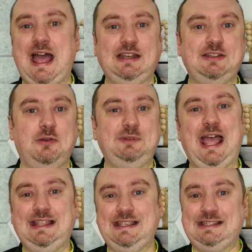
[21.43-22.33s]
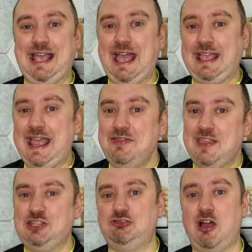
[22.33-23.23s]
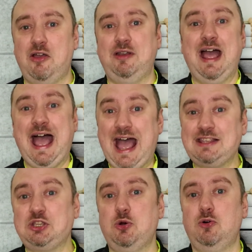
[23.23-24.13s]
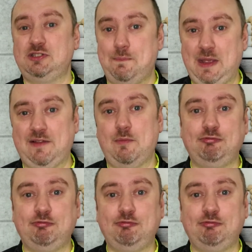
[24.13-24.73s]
and updated tech in this drone has caused a bit of a